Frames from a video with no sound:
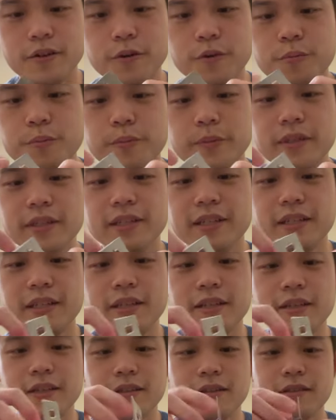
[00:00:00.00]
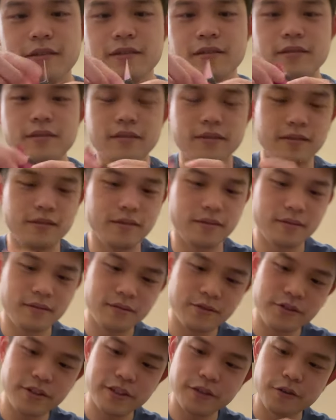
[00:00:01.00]
opening.
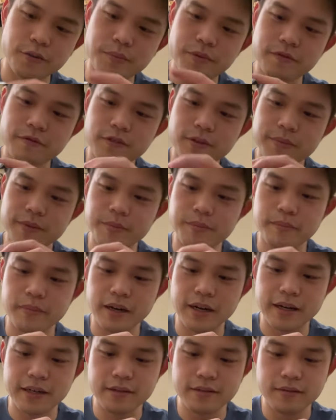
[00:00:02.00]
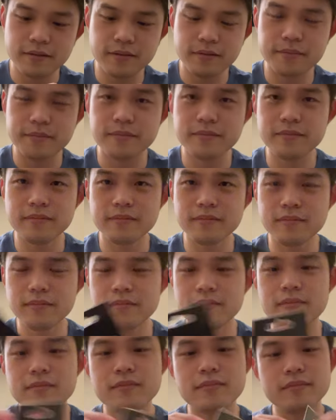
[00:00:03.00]
Should I open from the bottom?
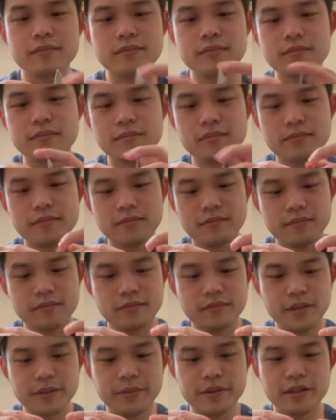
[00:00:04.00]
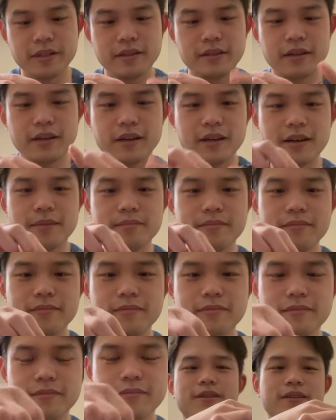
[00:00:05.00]
Maybe the top.
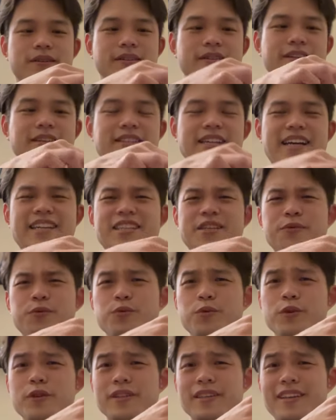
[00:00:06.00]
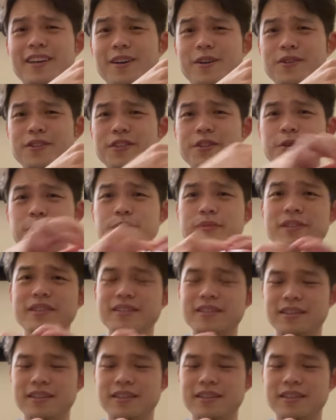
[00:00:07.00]
It's actually really hard to open